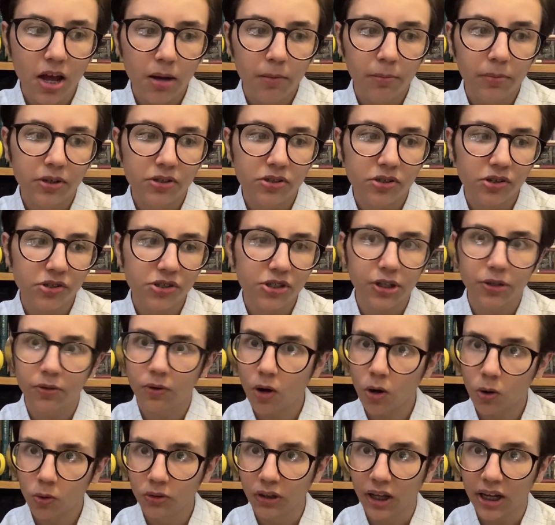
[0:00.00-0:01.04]
but it's also
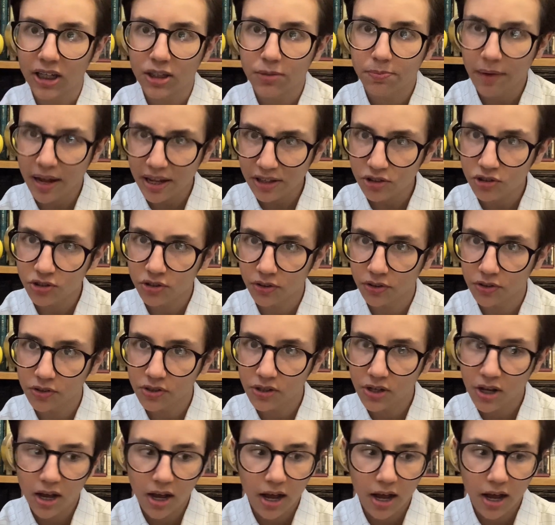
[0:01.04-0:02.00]
old age pensions